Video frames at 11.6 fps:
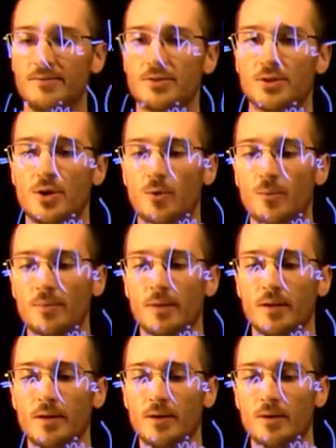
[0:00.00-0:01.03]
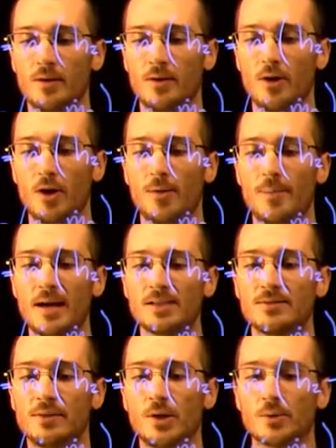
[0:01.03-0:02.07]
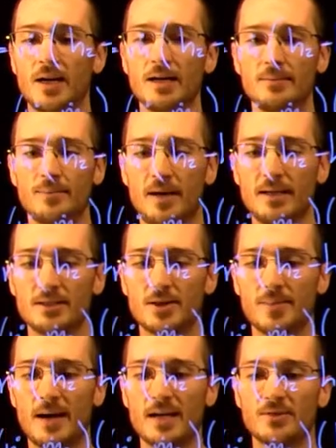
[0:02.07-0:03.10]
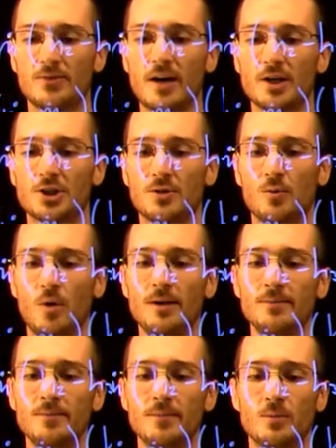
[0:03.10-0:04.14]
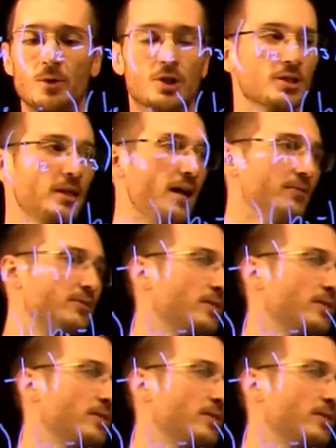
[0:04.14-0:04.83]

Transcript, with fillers: So our mass flow rate minus our mass fraction 1, which left